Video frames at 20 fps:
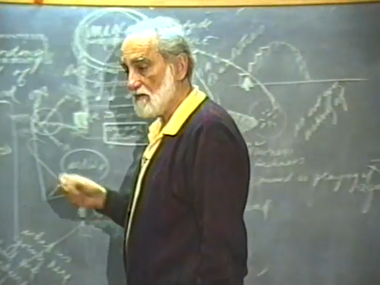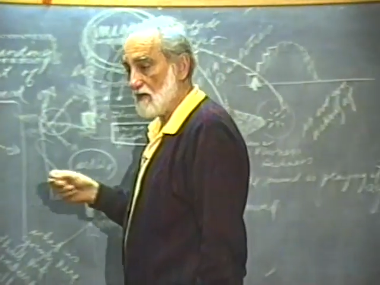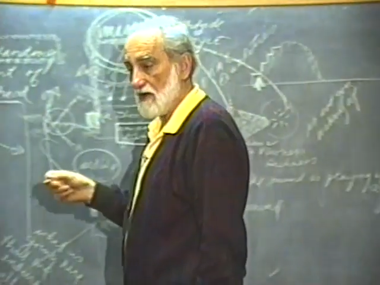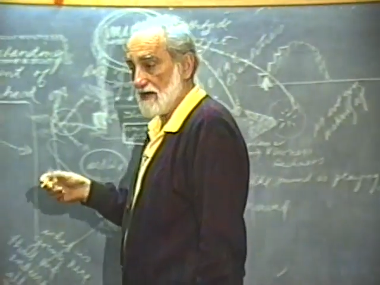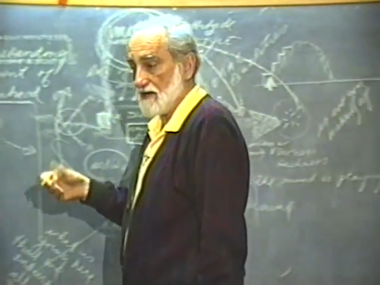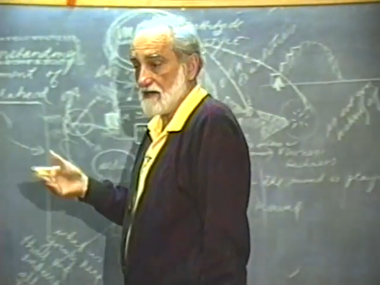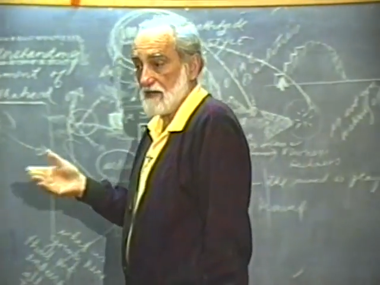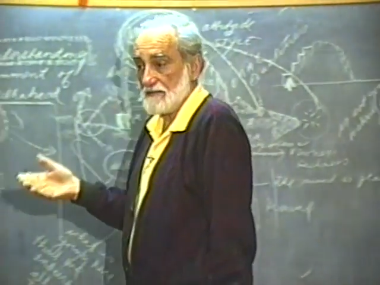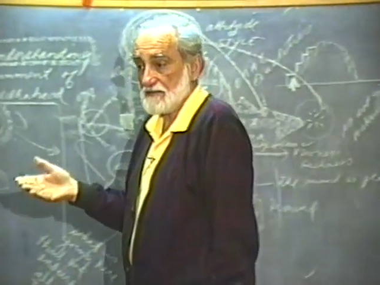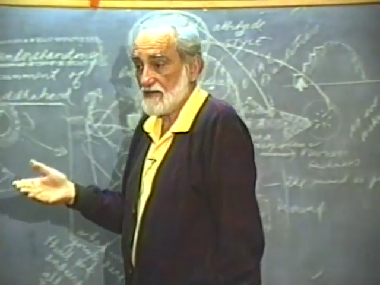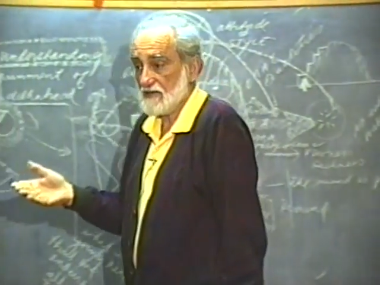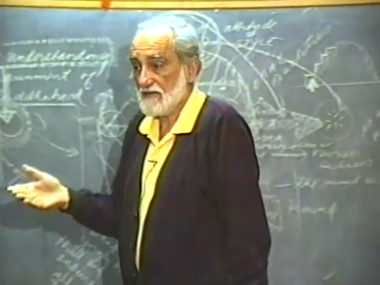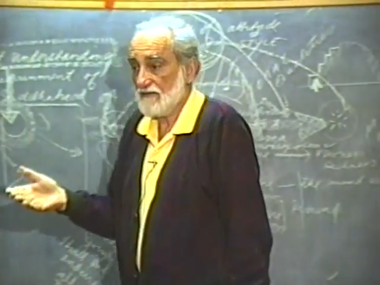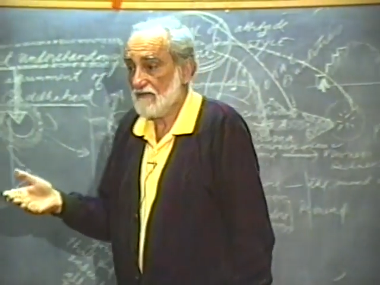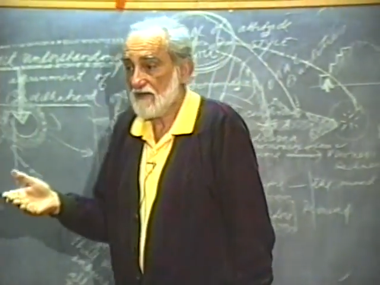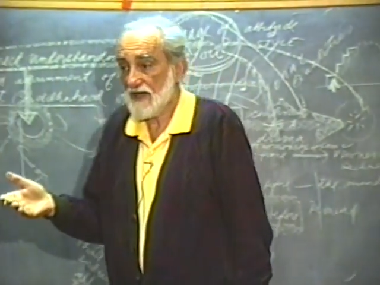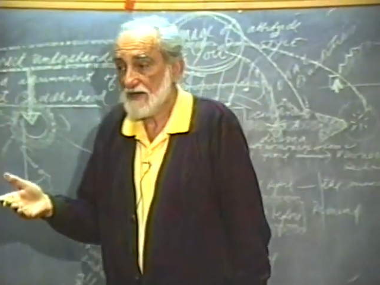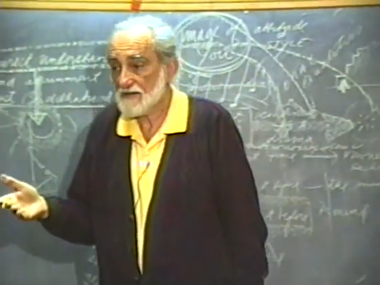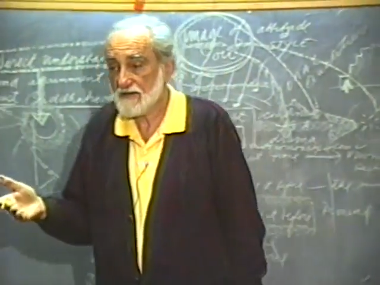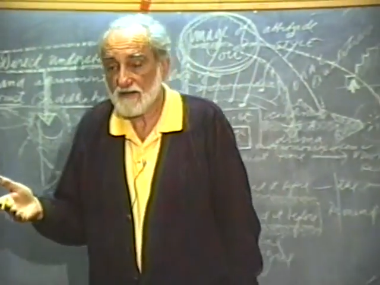wake up to the
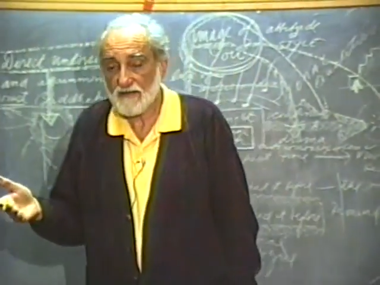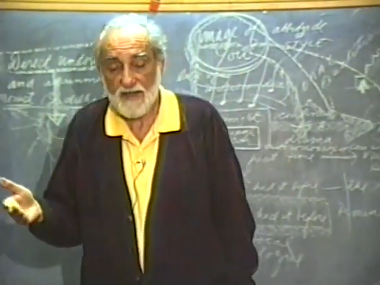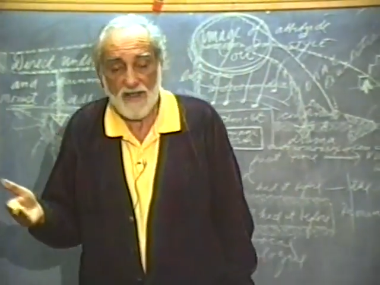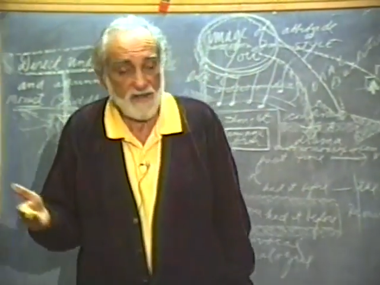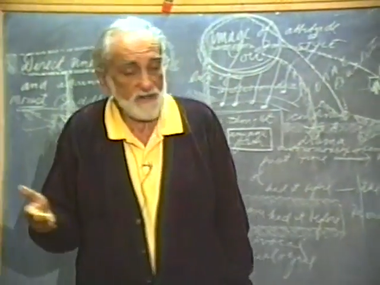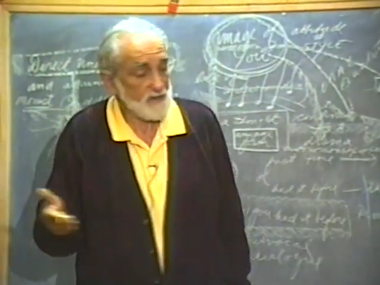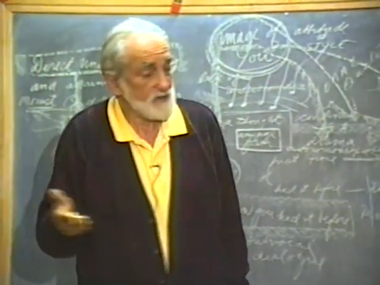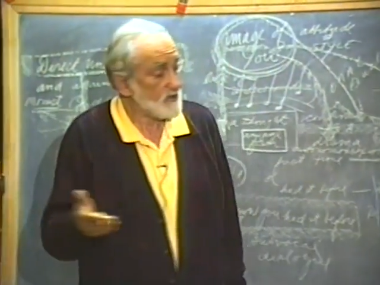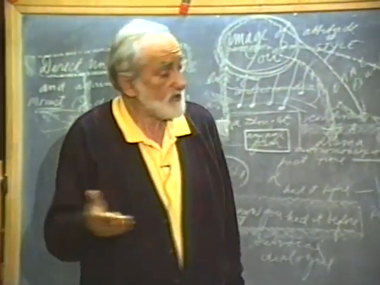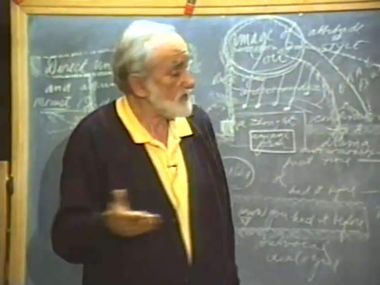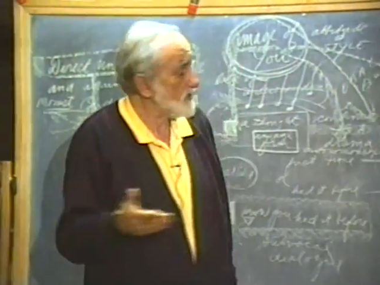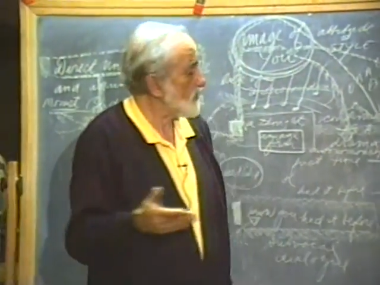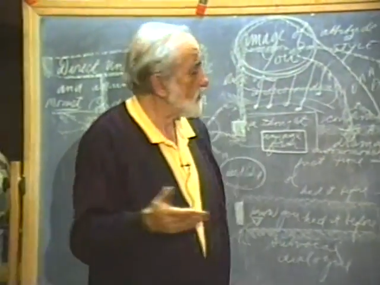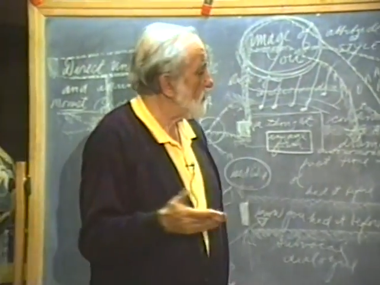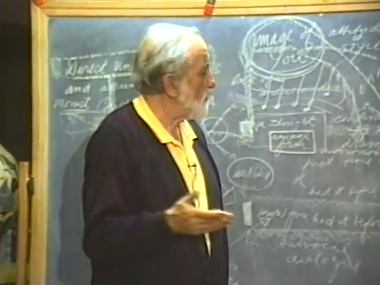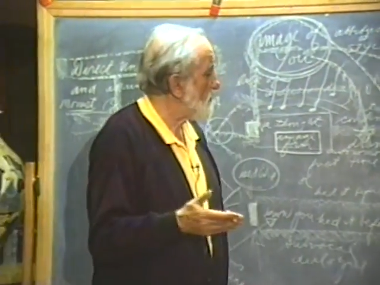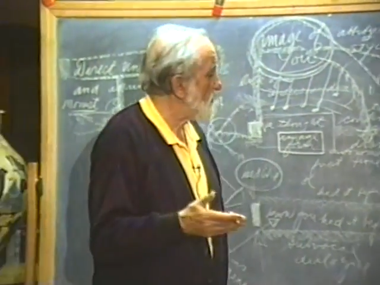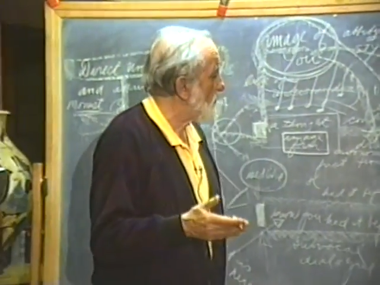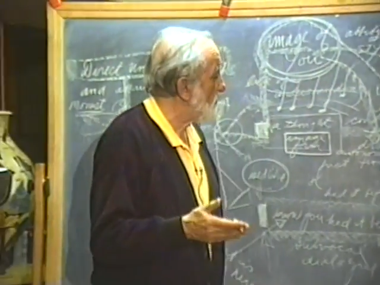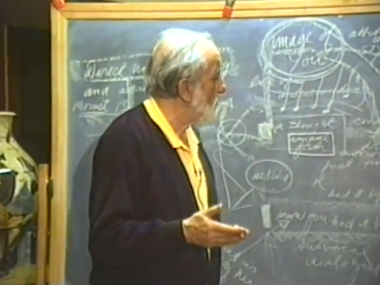fact that that isn't
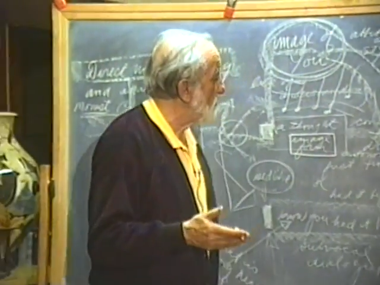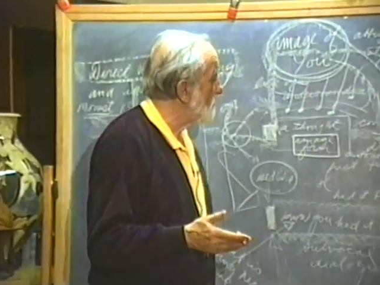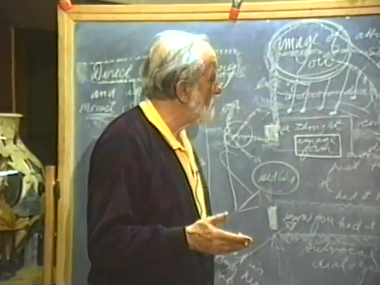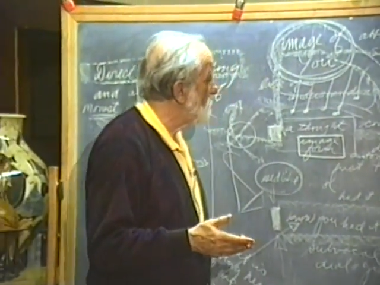you.